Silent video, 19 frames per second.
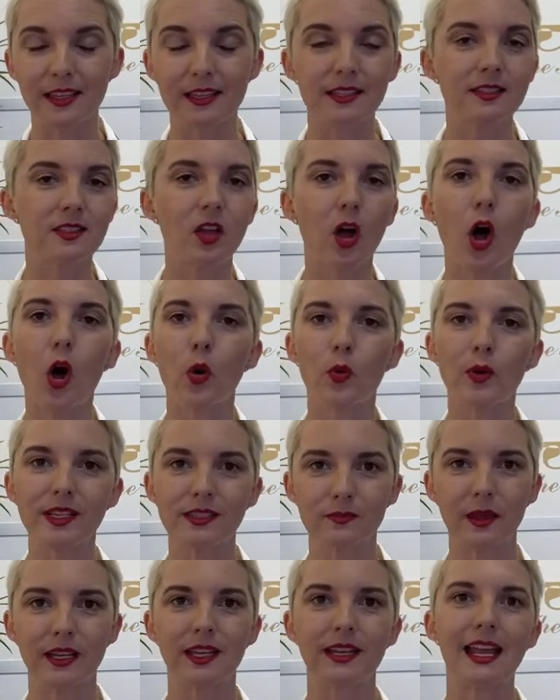This has always
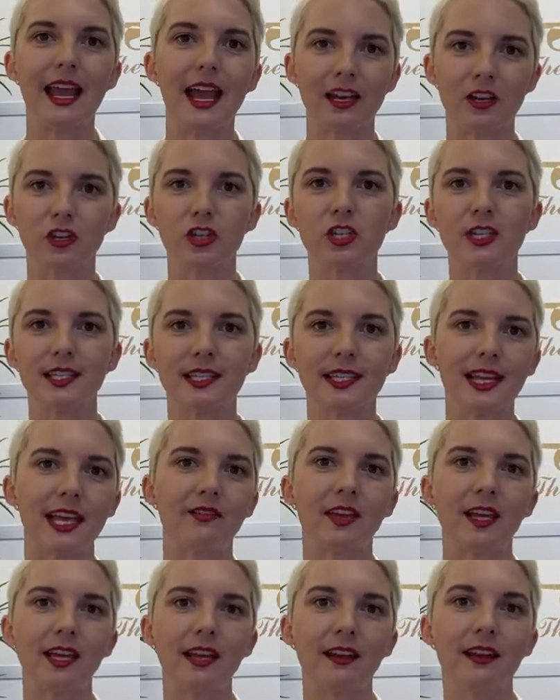been an energy
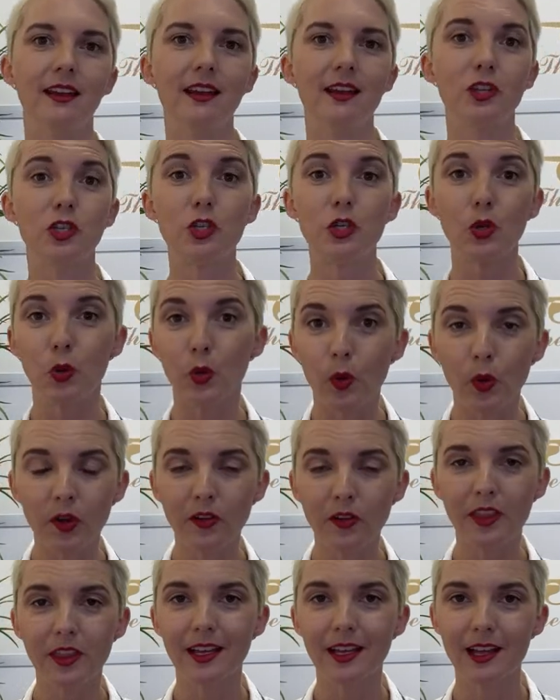saving
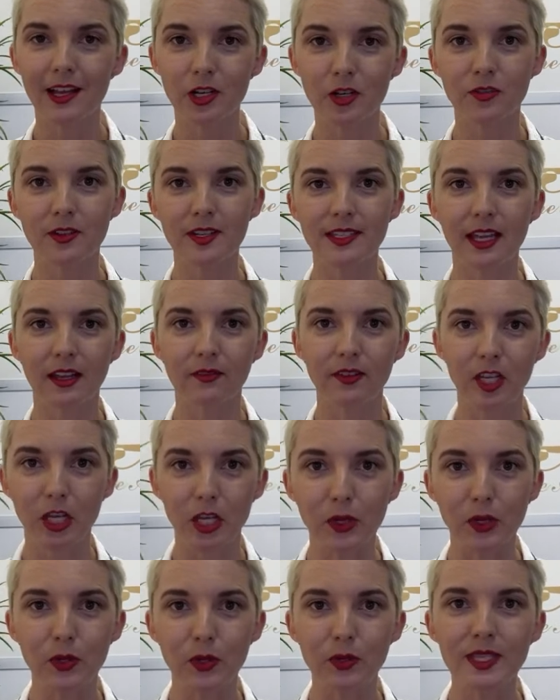tool that countries have
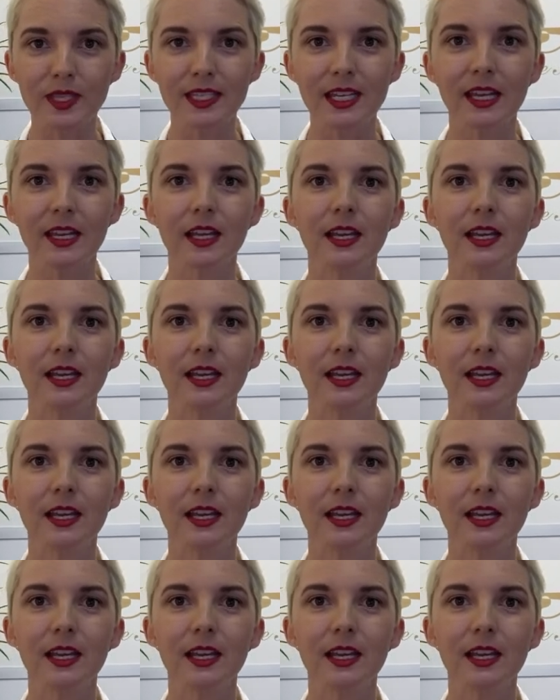used